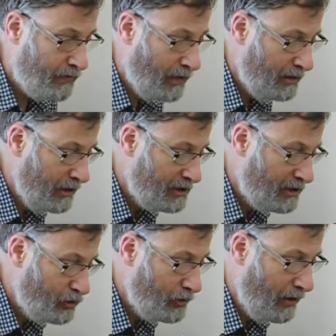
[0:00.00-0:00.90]
Unless
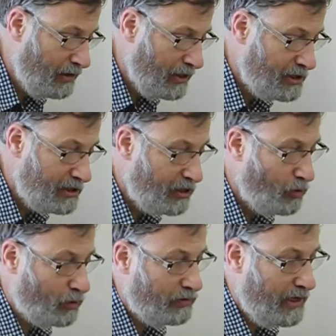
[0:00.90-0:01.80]
it's an
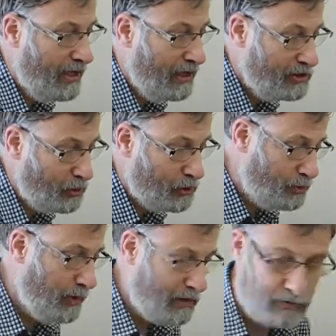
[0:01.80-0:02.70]
ordinary AA
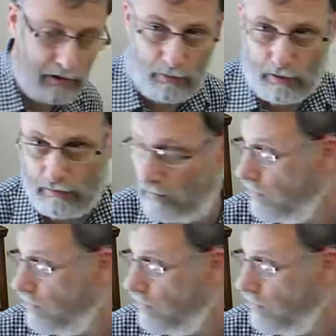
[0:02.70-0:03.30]
torch battery, I won't.